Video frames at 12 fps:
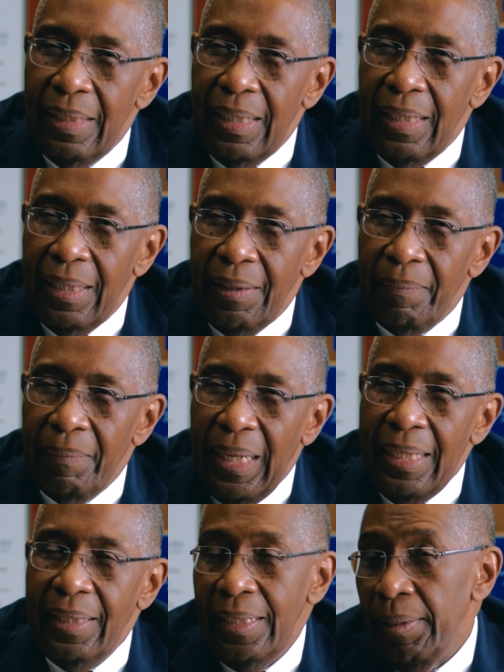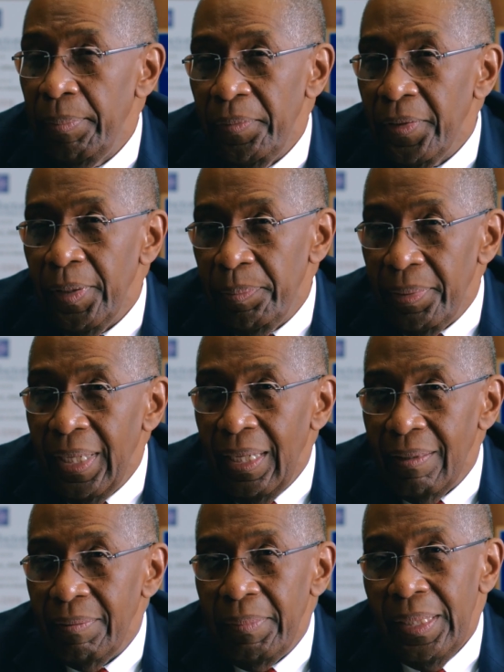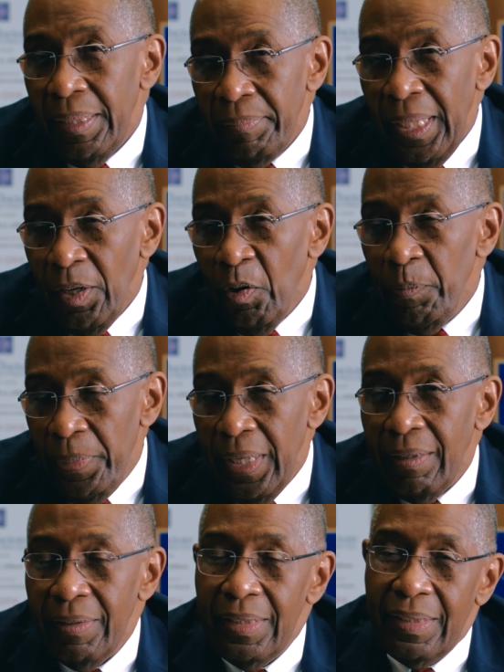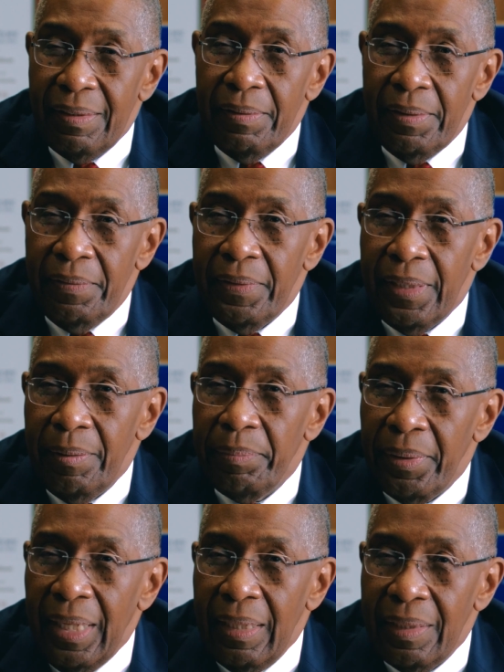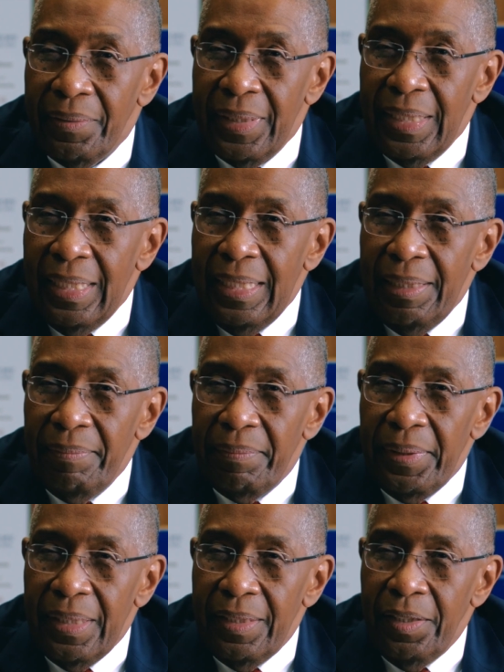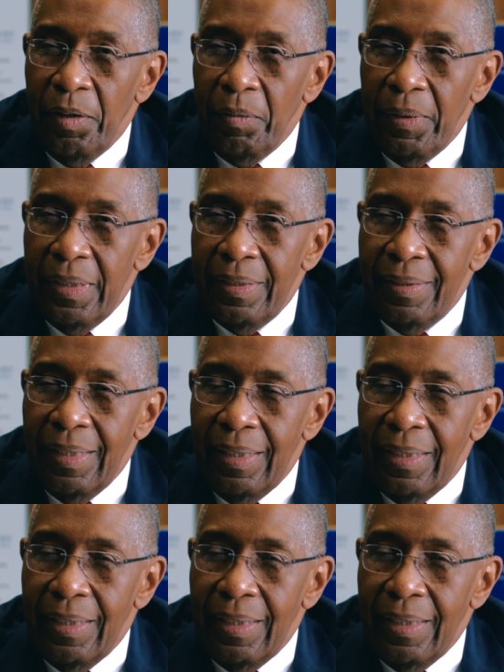I think they'd be very proud. Me and my own parents are very proud of it, but no one